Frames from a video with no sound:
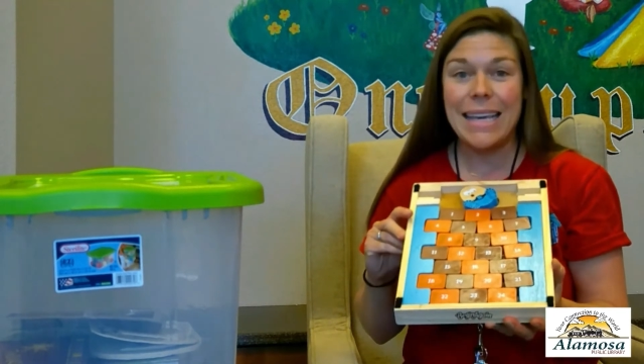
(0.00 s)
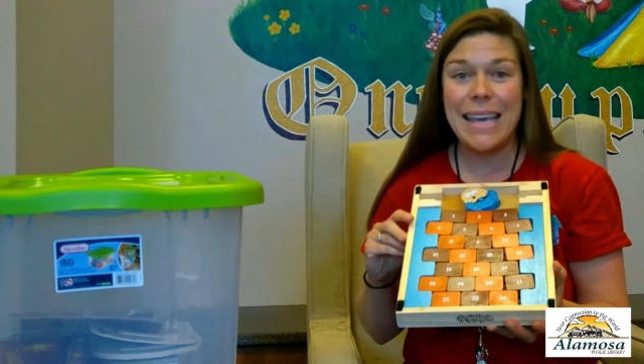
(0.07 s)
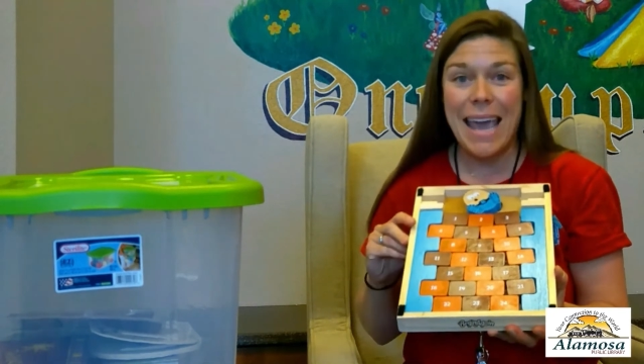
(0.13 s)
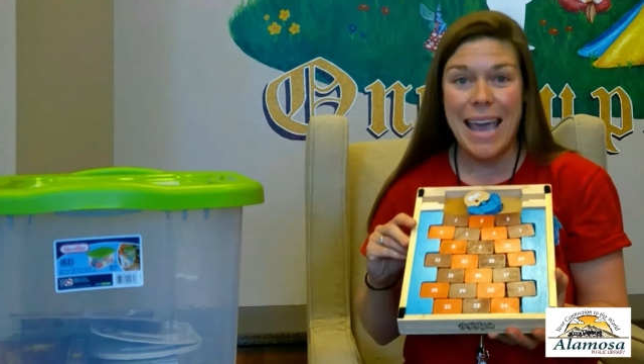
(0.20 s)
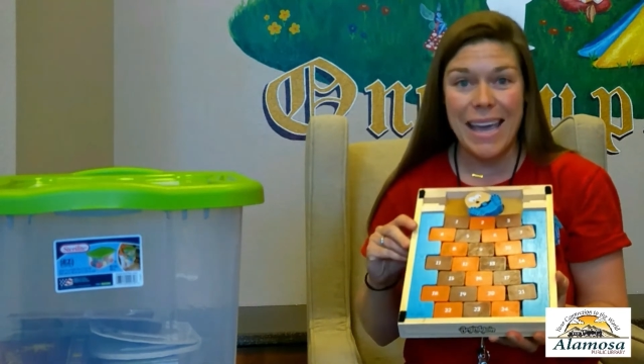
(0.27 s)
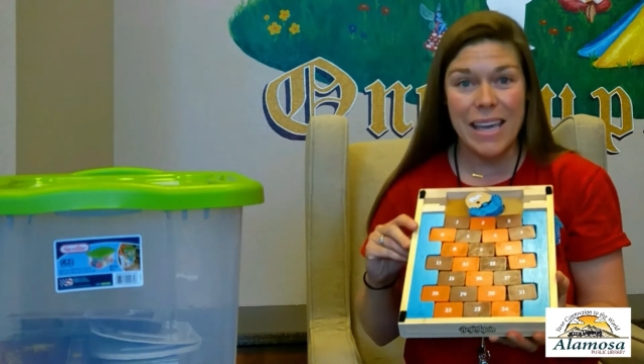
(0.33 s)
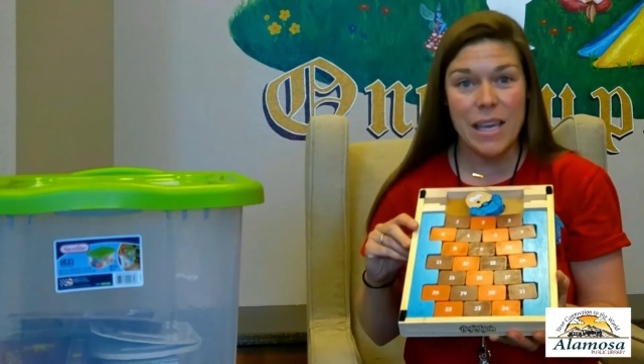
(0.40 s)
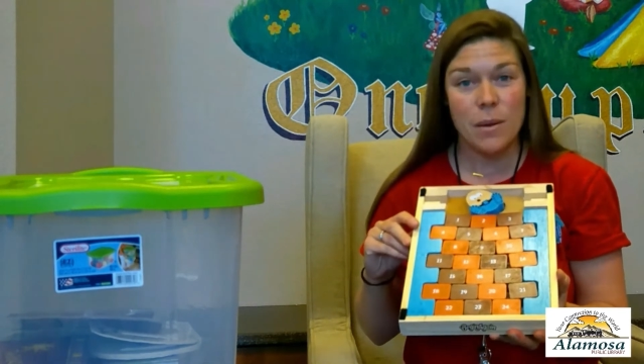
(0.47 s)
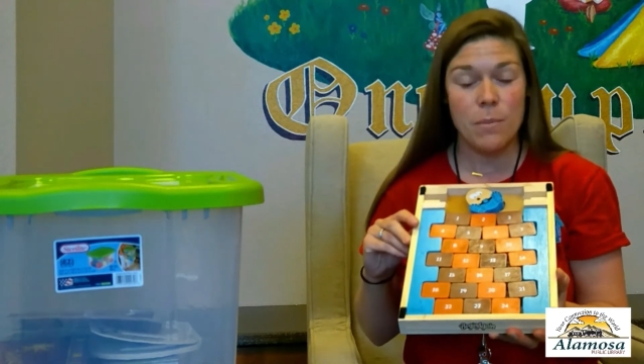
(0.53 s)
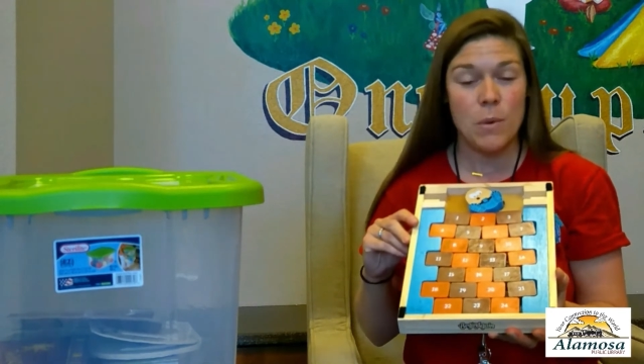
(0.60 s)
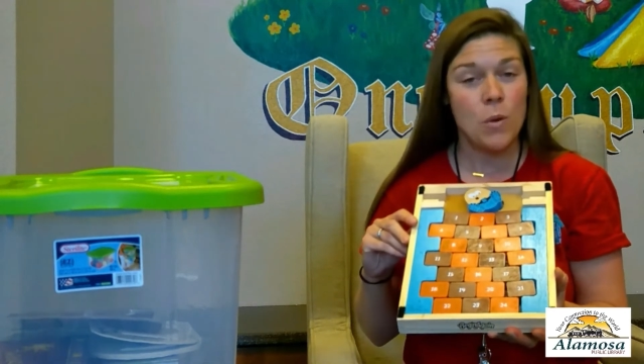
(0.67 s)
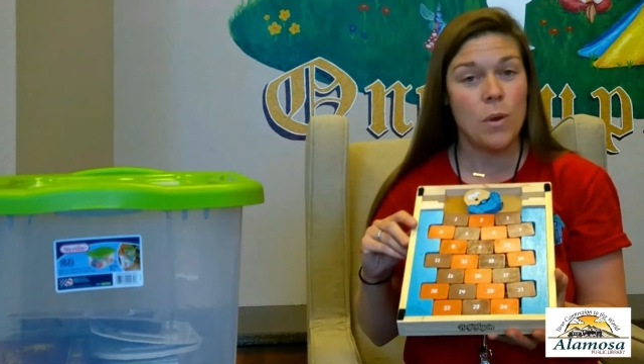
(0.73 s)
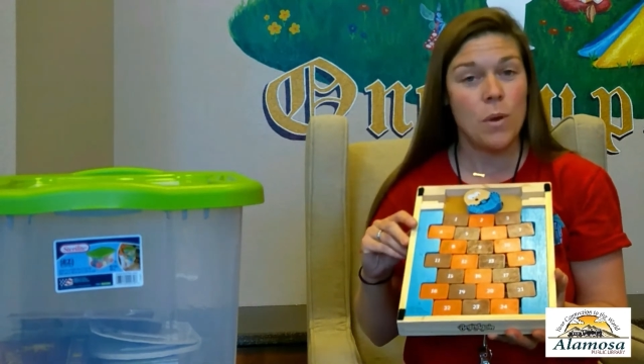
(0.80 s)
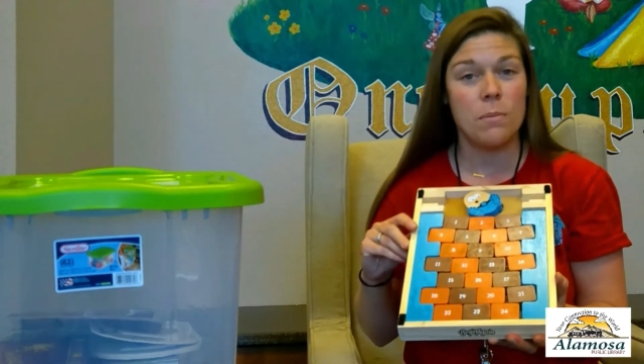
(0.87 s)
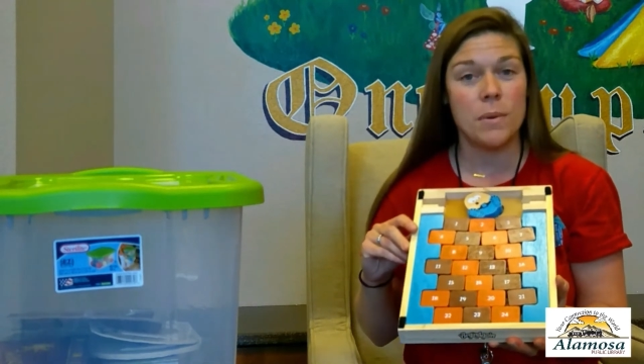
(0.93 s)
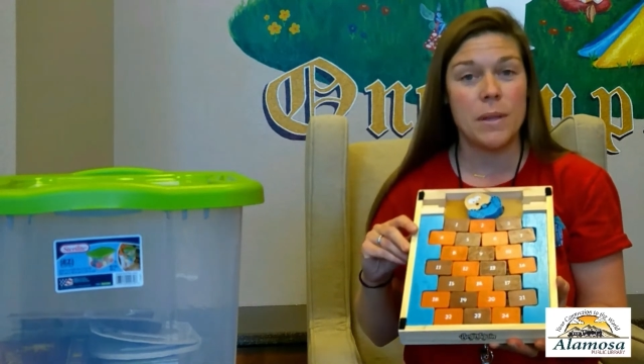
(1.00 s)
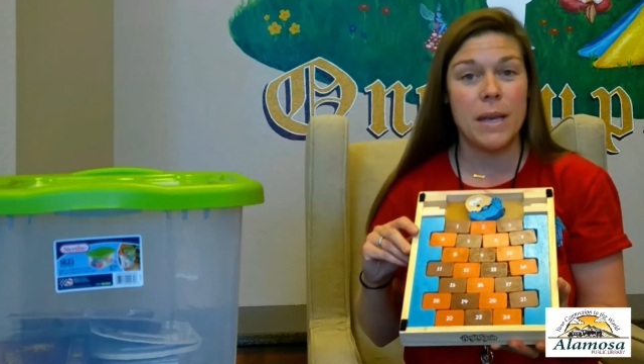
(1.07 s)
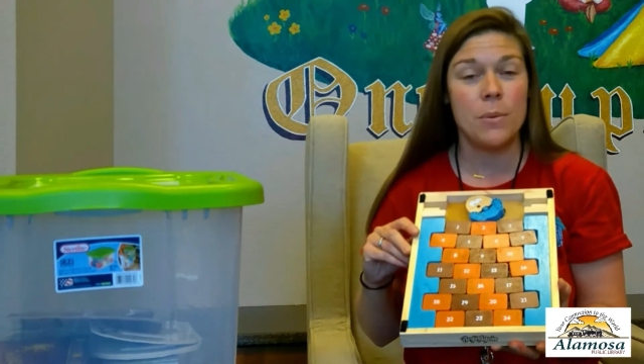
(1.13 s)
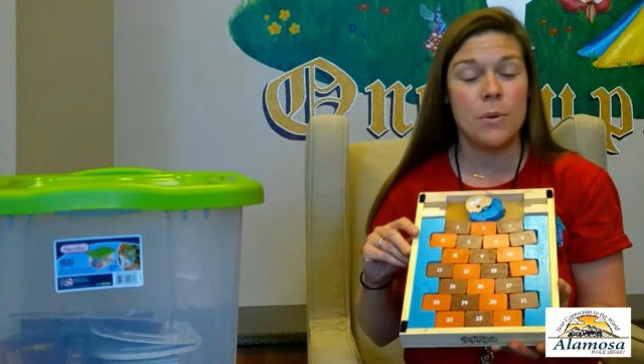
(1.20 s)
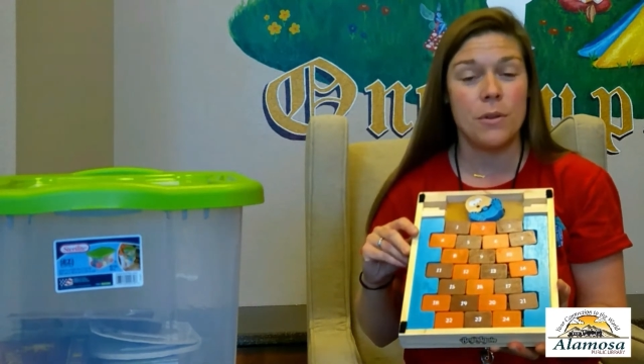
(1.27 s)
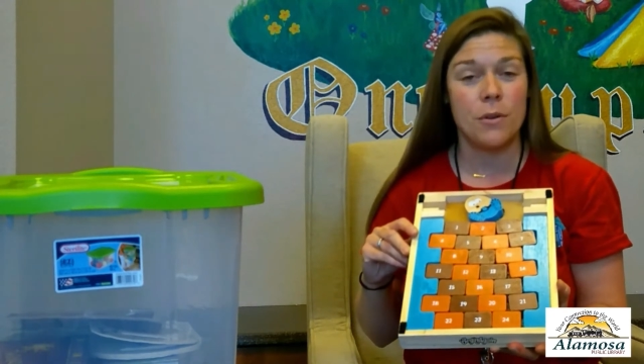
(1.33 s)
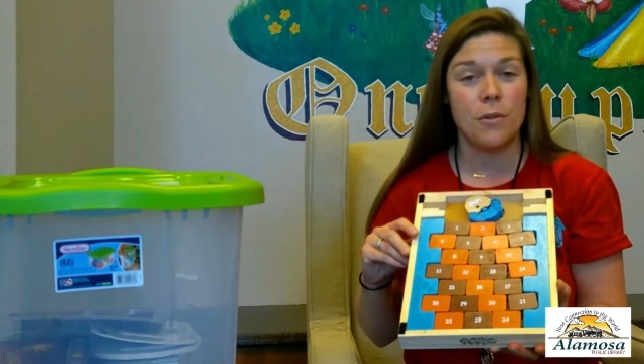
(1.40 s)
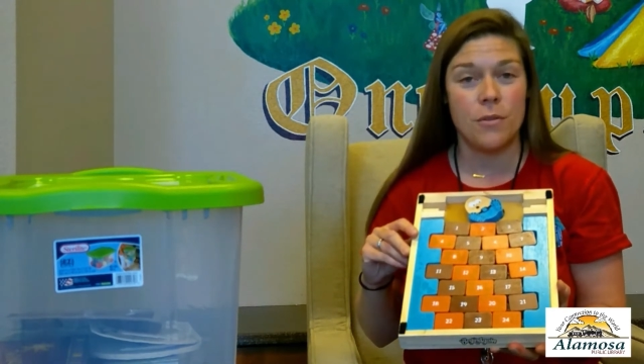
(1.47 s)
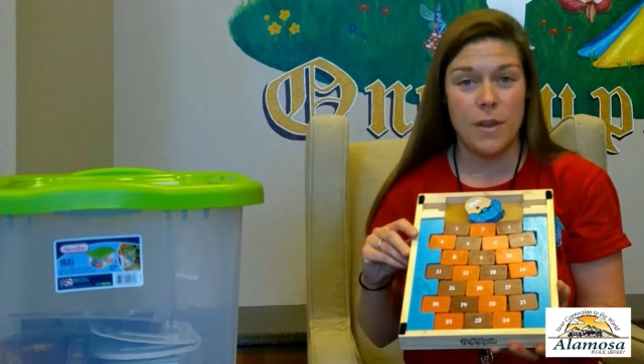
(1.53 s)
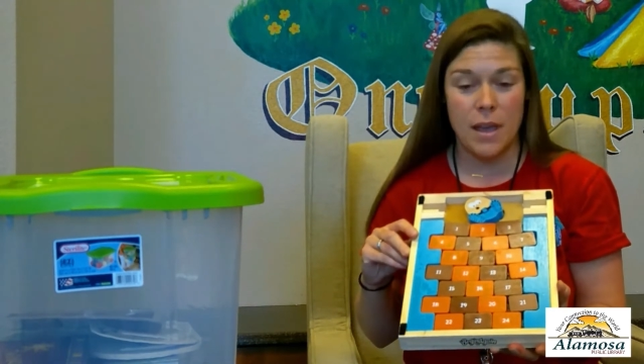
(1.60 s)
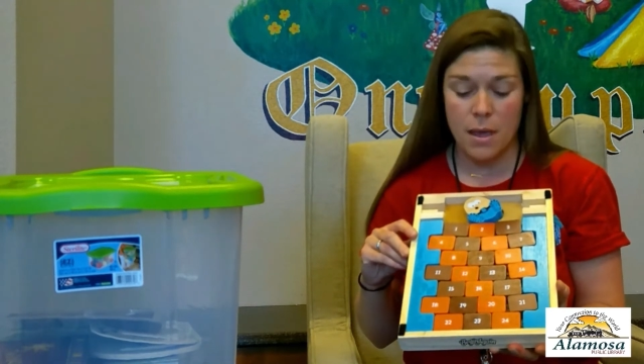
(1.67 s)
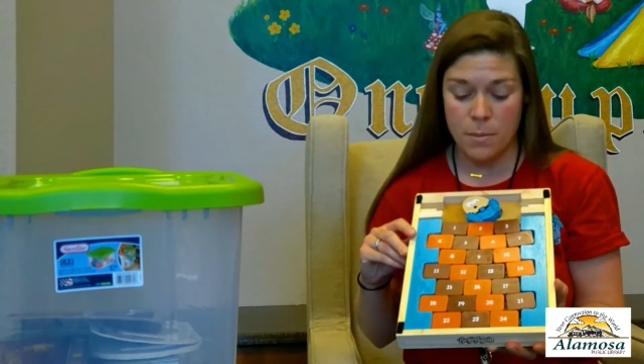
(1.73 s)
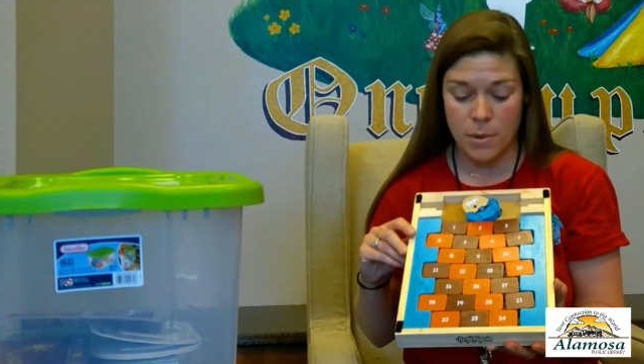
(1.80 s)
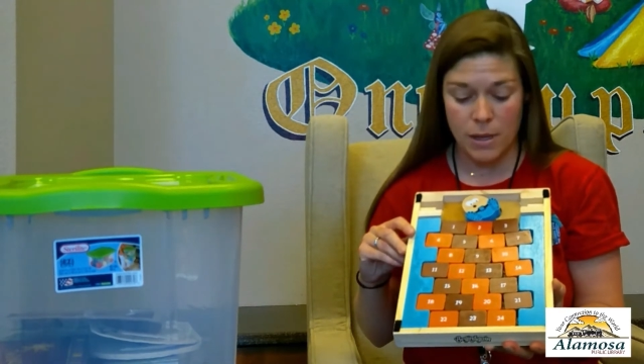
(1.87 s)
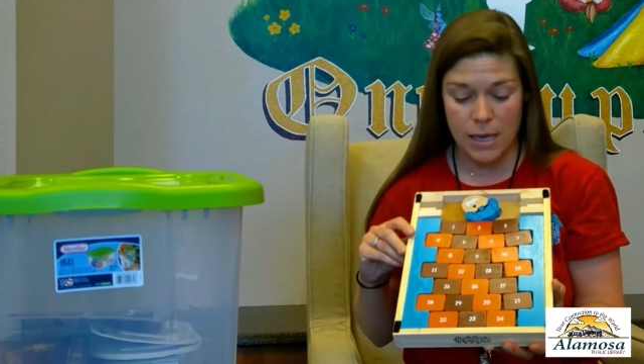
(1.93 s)
game you can play with your
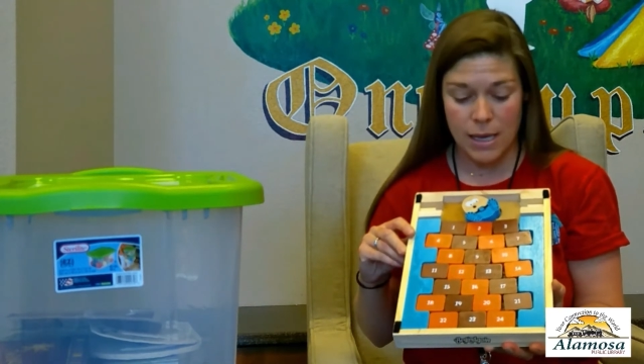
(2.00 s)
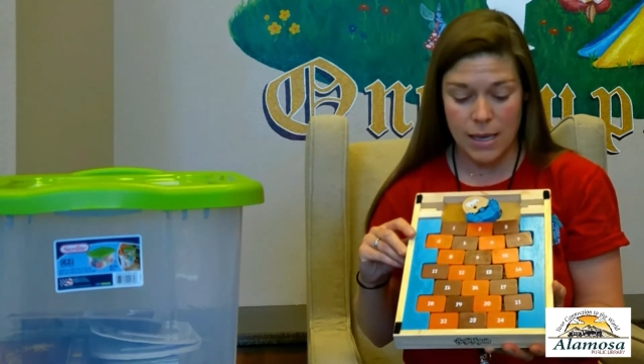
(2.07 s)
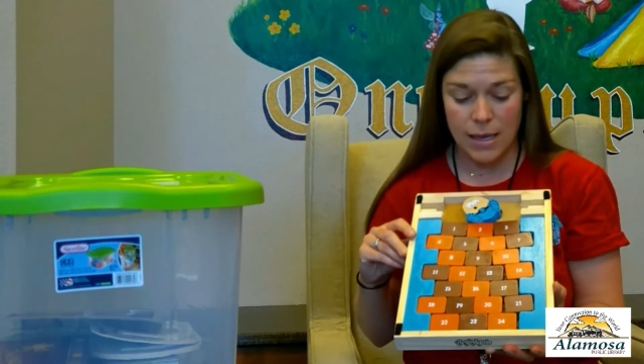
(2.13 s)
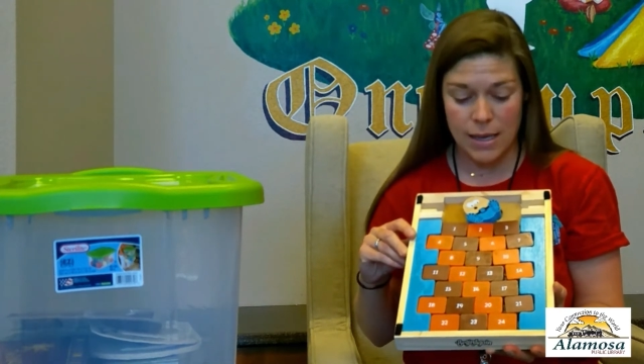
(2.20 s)
family.